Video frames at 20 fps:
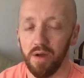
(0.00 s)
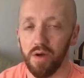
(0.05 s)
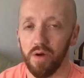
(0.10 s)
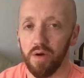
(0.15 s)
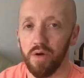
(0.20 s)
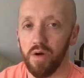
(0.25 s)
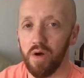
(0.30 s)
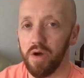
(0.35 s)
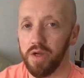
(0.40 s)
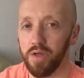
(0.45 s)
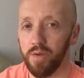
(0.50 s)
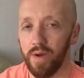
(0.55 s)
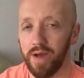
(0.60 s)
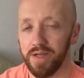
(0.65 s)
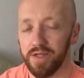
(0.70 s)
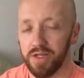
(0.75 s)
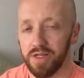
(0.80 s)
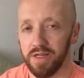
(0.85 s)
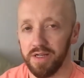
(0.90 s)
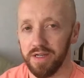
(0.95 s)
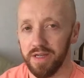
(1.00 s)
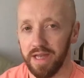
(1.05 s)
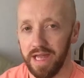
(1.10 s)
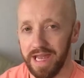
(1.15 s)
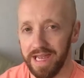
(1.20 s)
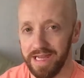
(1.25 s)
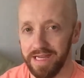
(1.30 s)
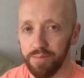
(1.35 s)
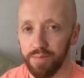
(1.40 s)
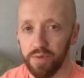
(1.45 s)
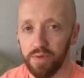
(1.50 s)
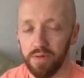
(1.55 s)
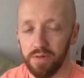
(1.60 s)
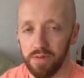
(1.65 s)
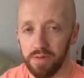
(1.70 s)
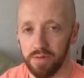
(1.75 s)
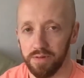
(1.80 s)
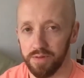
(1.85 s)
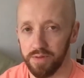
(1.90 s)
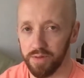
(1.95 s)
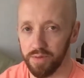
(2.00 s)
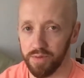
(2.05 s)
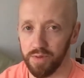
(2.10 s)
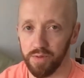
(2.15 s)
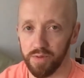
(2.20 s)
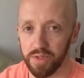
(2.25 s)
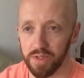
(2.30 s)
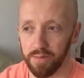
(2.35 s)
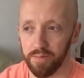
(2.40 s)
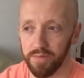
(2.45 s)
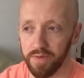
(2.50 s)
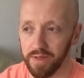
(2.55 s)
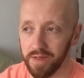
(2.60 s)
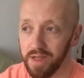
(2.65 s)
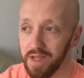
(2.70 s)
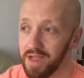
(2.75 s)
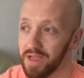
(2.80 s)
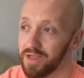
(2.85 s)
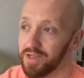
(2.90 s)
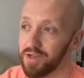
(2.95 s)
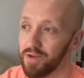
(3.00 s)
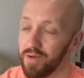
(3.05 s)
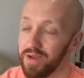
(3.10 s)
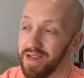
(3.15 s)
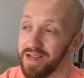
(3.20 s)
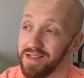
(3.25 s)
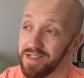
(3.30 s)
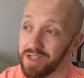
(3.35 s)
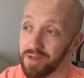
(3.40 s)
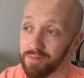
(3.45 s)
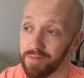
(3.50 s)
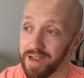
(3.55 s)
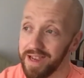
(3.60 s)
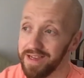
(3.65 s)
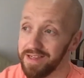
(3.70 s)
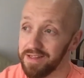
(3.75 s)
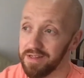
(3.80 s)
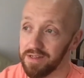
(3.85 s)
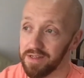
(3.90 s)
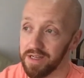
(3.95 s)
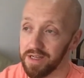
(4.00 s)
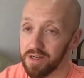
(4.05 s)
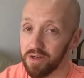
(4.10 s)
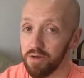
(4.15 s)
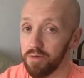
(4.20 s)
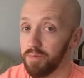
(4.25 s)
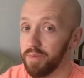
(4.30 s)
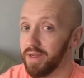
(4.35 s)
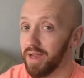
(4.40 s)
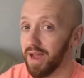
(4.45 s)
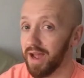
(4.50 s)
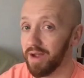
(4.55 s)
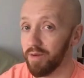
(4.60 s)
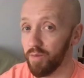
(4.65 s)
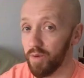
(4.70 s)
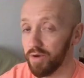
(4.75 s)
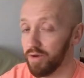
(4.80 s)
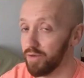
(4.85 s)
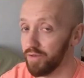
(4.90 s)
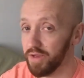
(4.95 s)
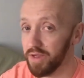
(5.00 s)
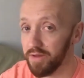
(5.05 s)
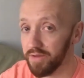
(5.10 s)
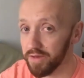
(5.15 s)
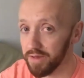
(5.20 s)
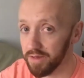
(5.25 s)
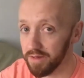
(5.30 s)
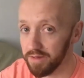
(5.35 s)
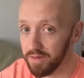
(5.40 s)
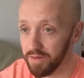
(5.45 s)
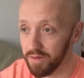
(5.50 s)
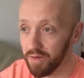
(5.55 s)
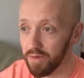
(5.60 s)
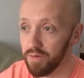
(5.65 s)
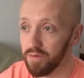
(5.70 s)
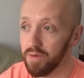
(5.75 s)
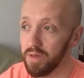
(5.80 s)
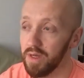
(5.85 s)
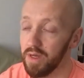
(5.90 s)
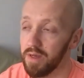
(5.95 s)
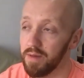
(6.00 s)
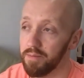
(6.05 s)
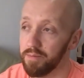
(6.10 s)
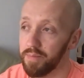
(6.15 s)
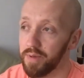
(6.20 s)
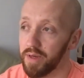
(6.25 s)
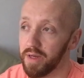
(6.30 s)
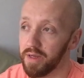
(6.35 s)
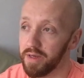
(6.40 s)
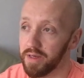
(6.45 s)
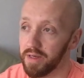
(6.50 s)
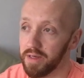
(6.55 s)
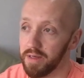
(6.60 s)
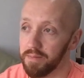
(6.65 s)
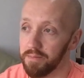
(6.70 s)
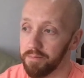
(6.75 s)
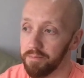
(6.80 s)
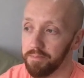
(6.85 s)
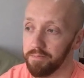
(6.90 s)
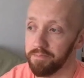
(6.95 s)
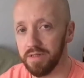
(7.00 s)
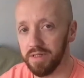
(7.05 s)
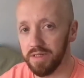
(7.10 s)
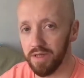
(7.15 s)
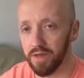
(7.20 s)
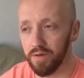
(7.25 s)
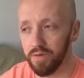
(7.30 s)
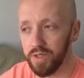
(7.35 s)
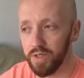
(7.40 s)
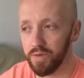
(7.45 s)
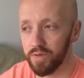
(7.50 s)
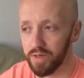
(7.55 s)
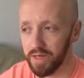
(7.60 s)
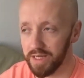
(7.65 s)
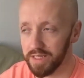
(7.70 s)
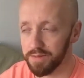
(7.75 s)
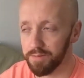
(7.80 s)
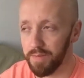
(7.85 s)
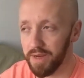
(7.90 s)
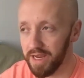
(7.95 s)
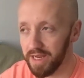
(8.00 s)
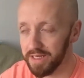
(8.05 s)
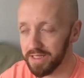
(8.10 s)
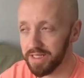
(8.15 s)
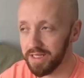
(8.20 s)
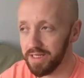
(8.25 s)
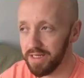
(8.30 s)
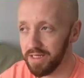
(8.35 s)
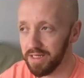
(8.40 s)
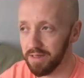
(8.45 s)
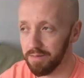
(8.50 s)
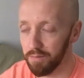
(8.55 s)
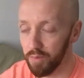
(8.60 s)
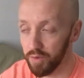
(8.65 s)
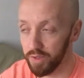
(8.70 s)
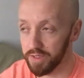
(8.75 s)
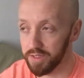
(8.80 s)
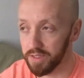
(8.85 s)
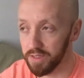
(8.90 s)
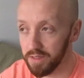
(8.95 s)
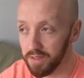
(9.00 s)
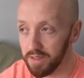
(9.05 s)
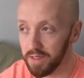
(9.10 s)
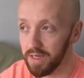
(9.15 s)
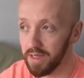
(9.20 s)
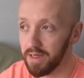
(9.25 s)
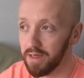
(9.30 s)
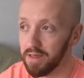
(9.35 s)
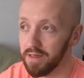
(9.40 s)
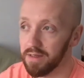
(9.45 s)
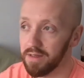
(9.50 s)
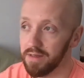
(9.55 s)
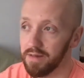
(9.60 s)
or are you actually able to do something? So in some cases it could be one or the other, you know. But you know, you can ask, may I sit here? Må jeg sidde her?